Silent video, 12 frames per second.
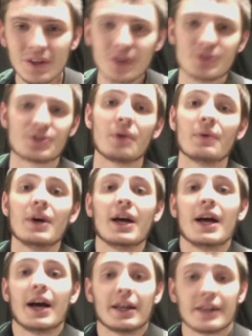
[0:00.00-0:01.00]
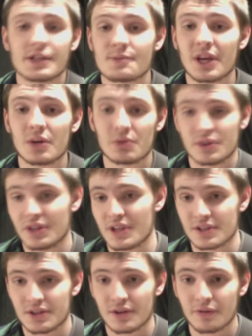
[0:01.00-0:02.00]
So let's begin with
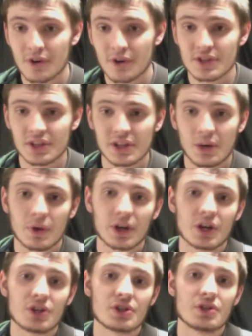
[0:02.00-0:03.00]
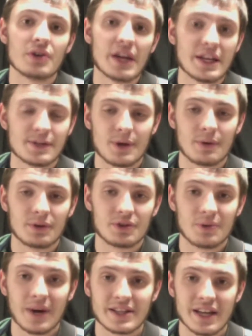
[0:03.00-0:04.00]
this. The first thing that we're going to do is be able
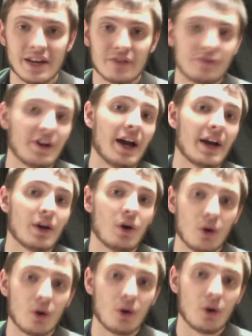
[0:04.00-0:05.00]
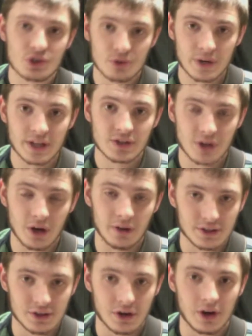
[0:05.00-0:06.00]
to identify all the strings on the
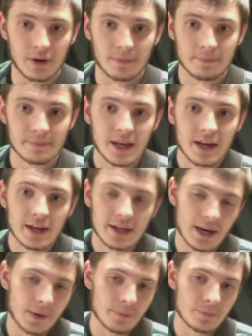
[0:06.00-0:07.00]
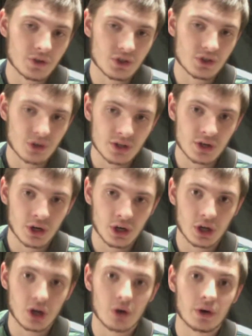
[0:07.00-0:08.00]
guitar. Now, the strings are going to
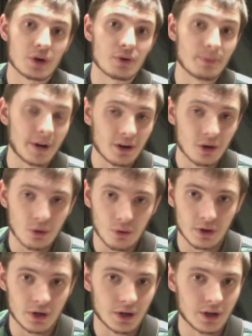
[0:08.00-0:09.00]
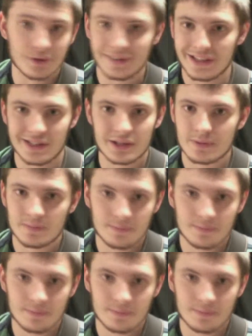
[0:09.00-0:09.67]
go in a numerical order. It's